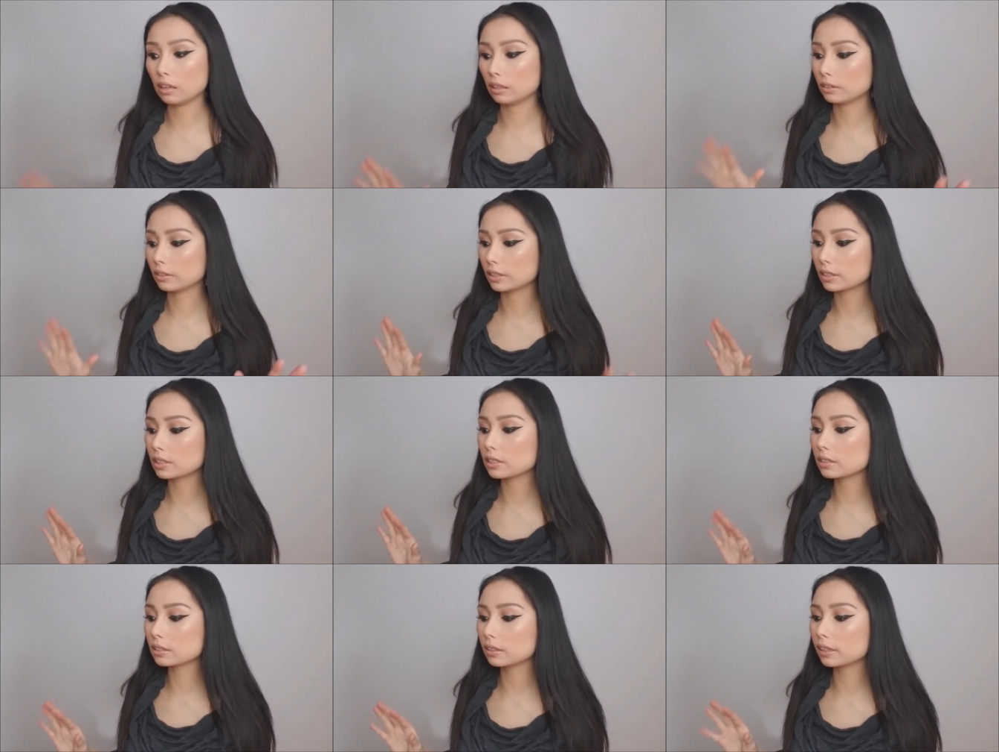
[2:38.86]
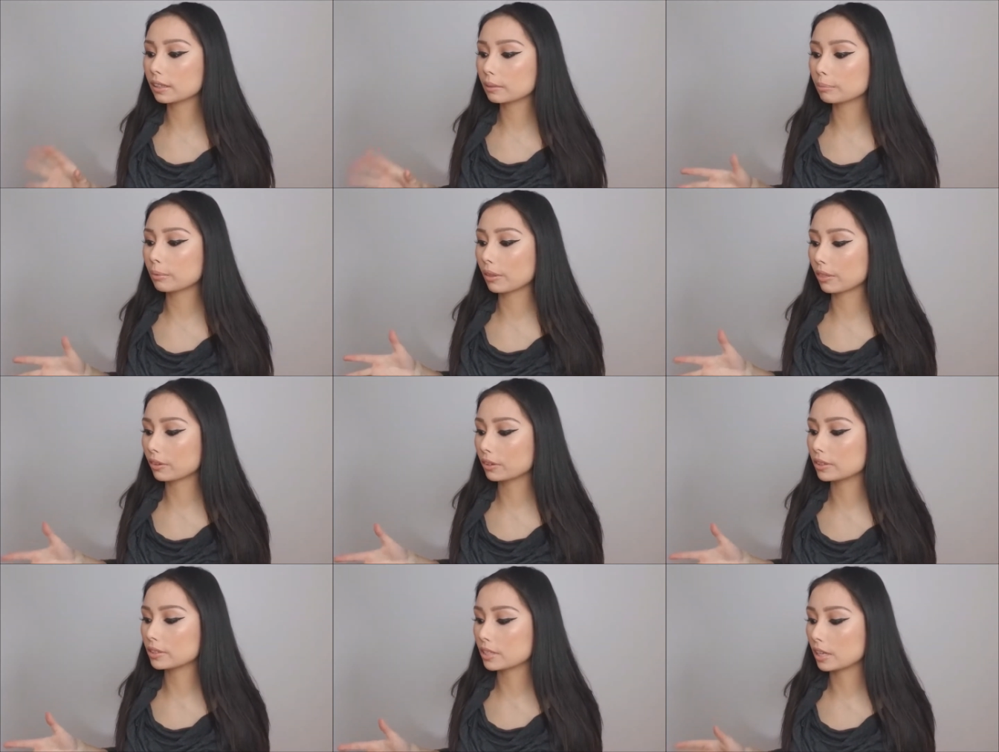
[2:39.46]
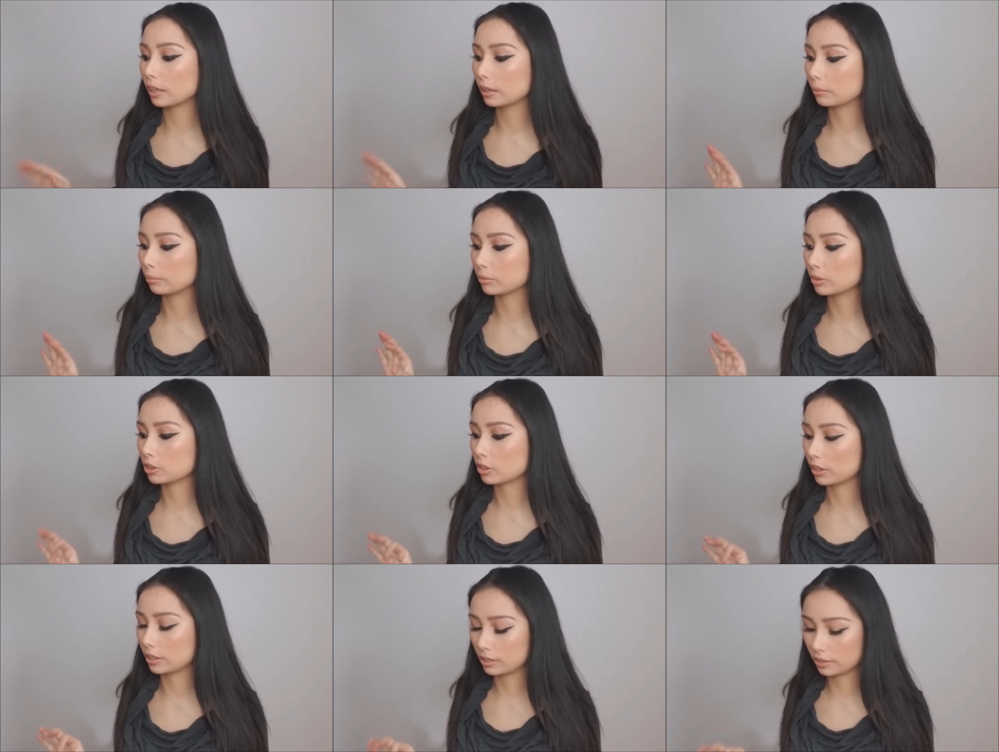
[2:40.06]
This is like my third time
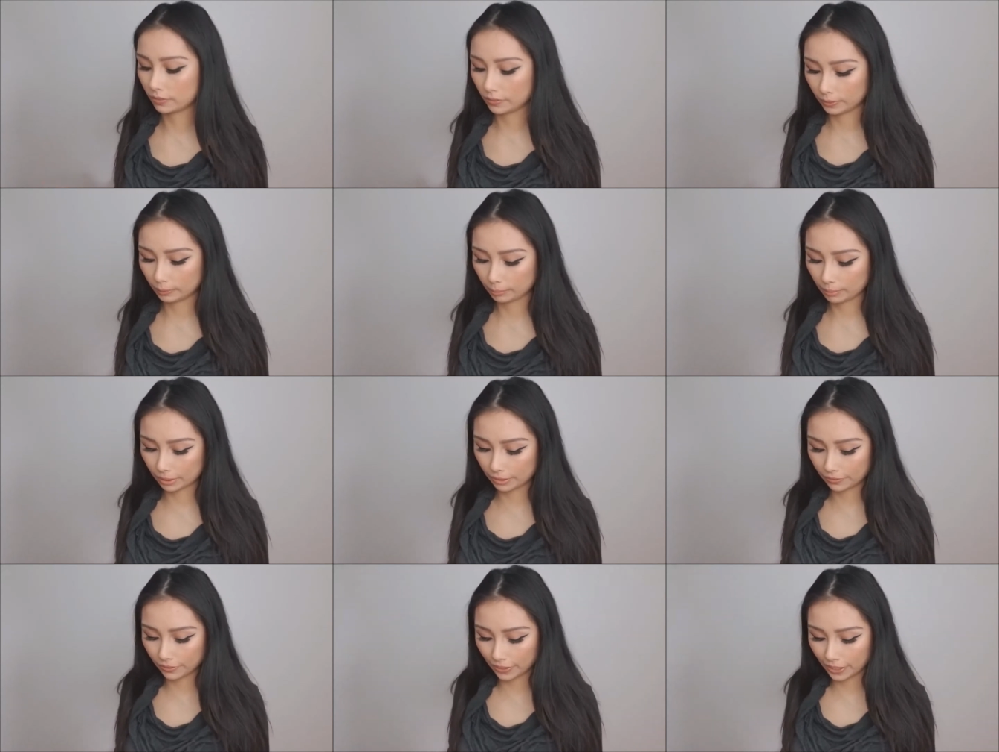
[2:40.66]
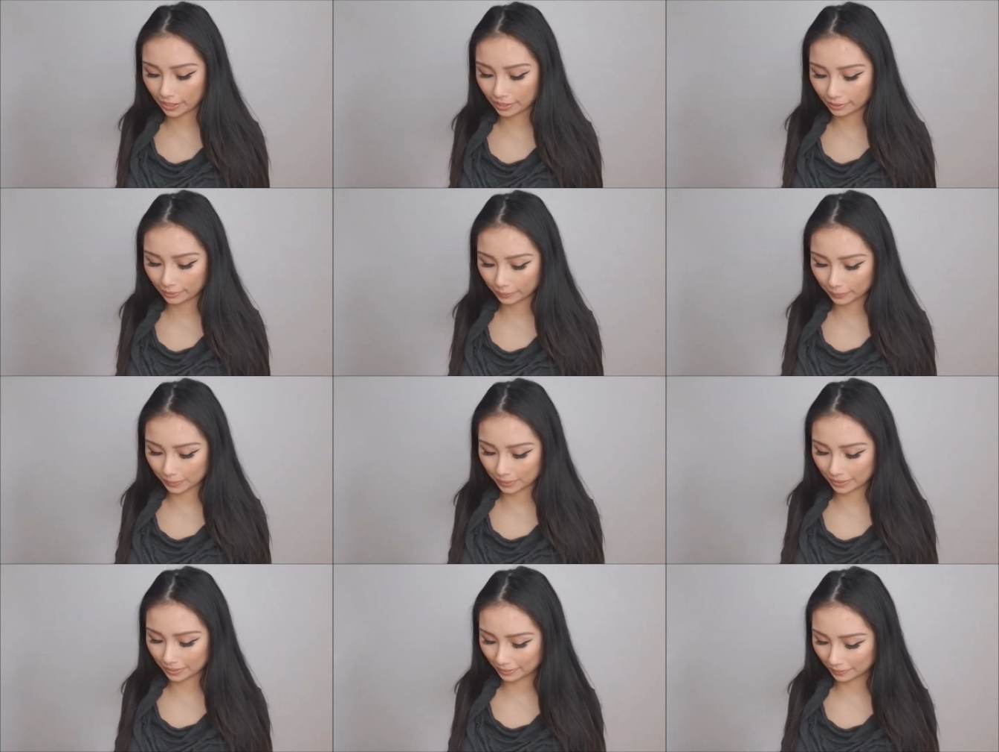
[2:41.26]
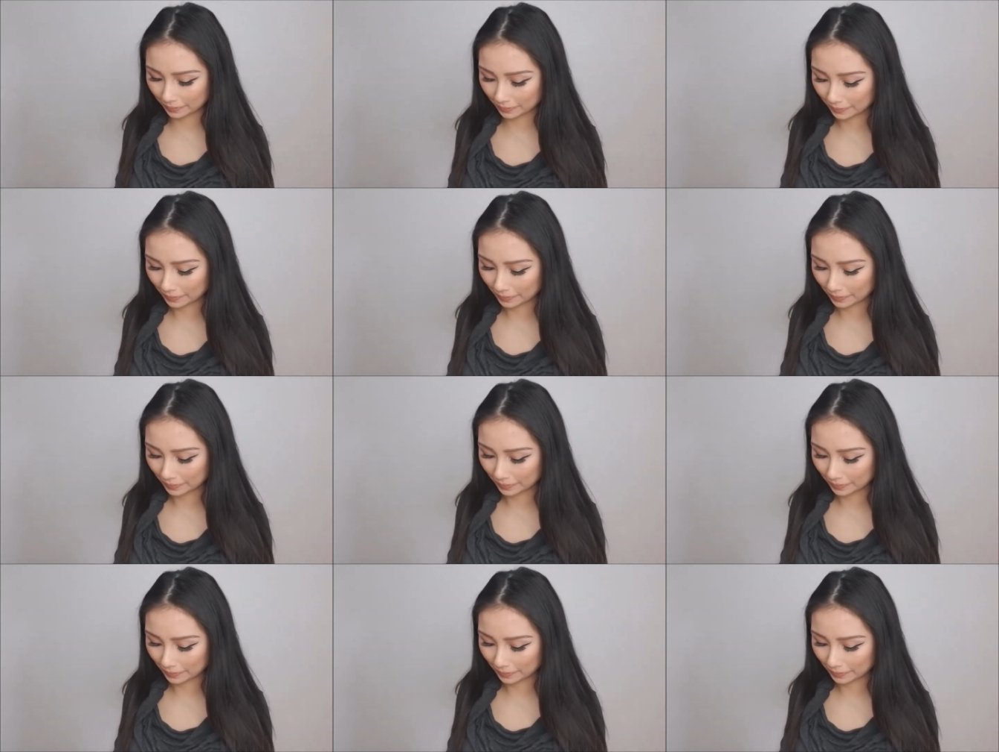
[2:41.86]
trying to film this video, so